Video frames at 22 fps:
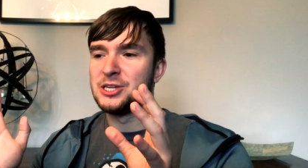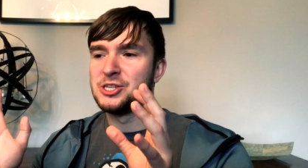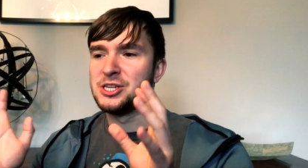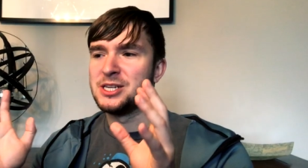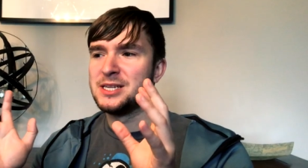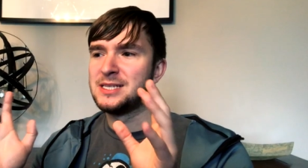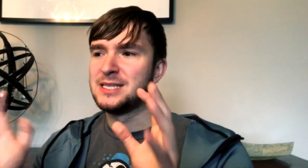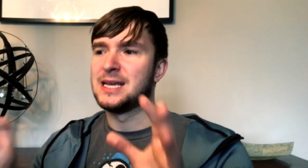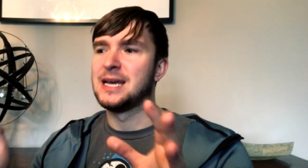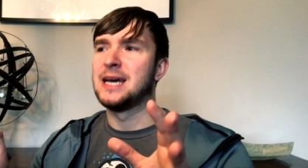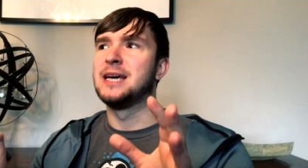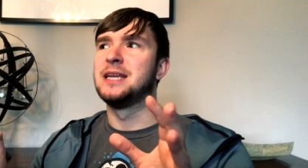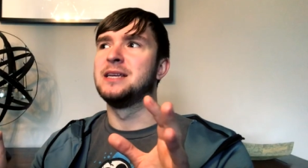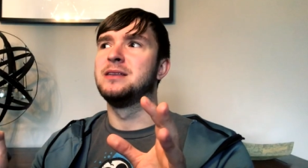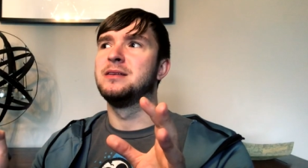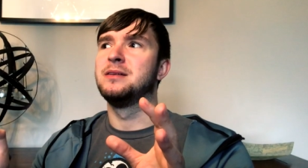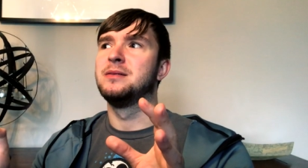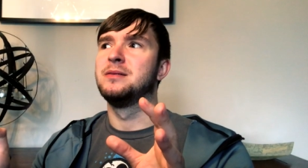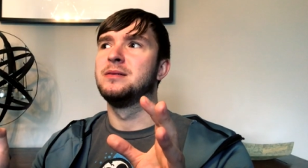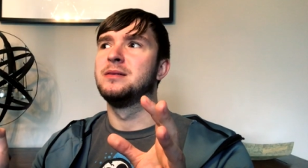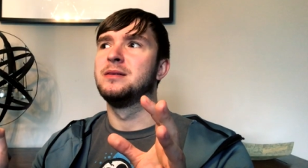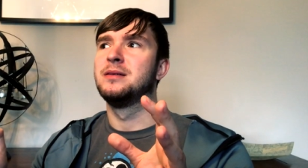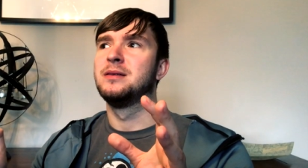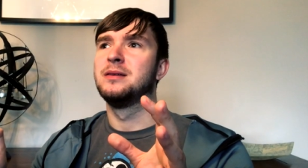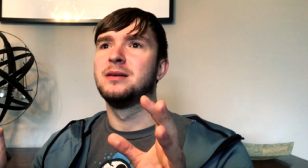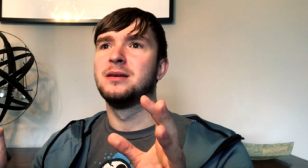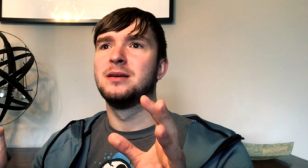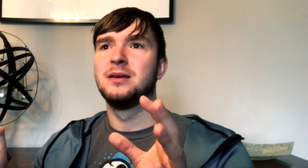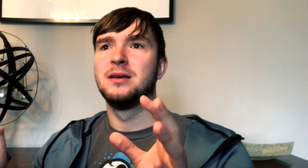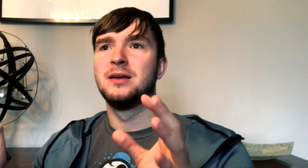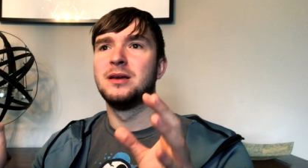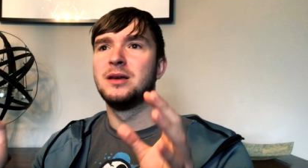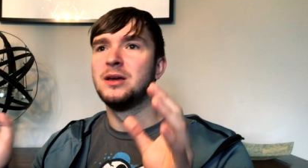and she said
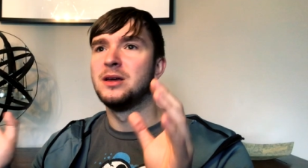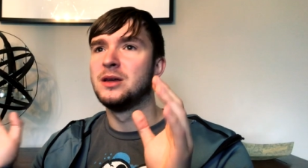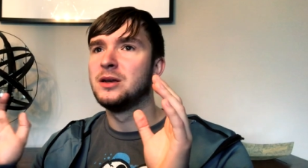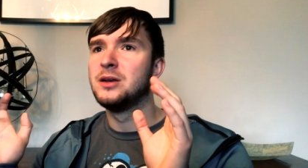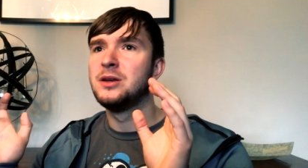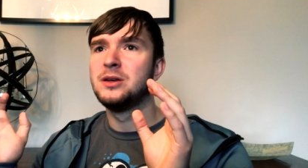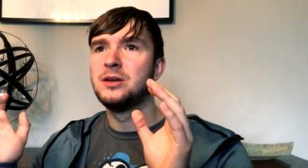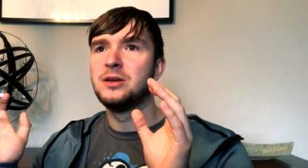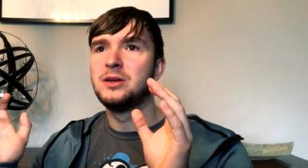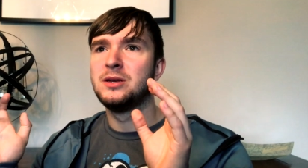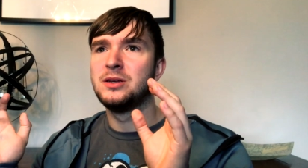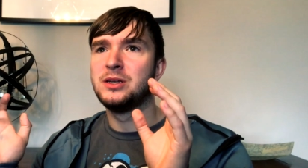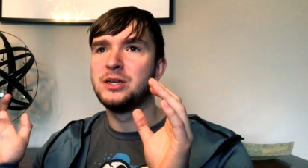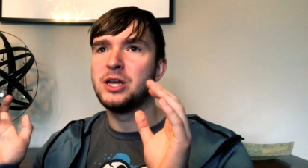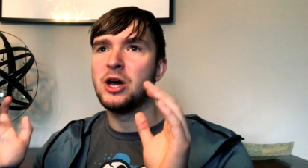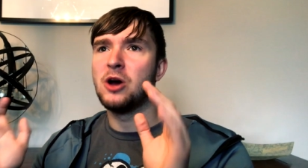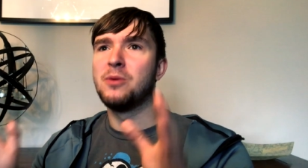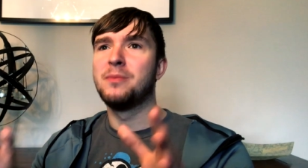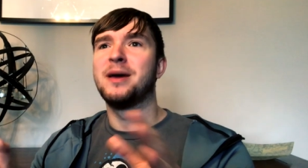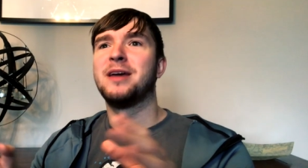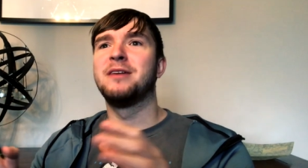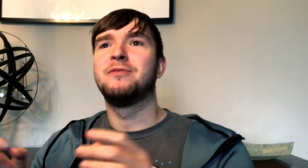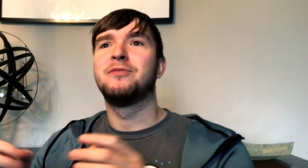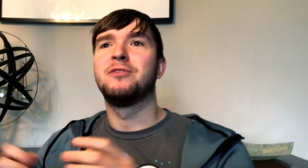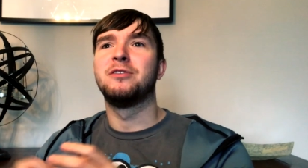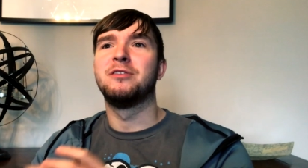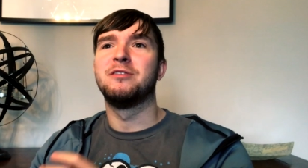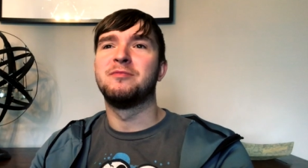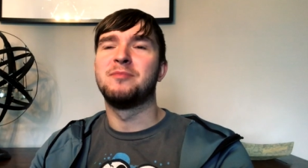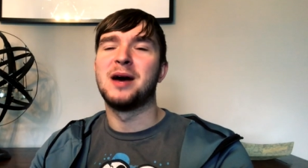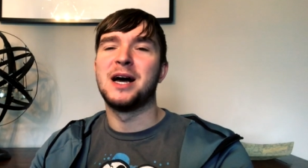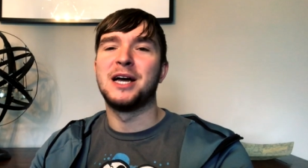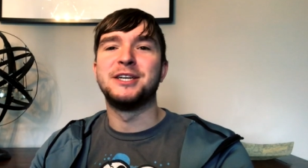don't make fun
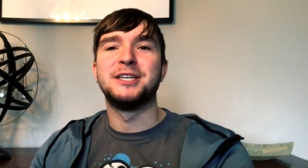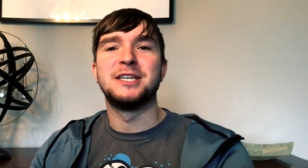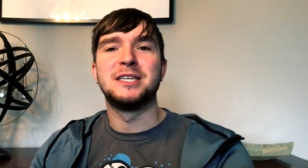of my